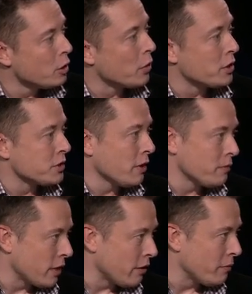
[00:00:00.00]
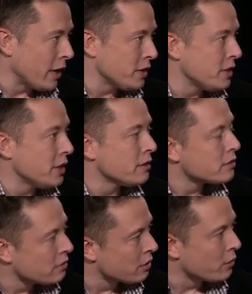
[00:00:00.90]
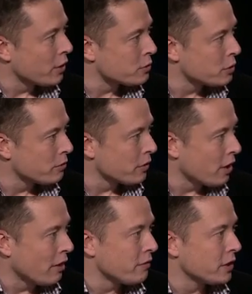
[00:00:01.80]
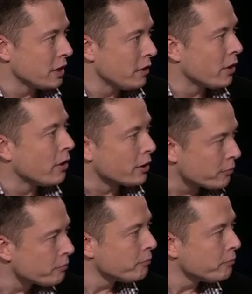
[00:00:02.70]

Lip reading: you want to stop to have a bite to eat, hit the restroom, coffee, and keep going.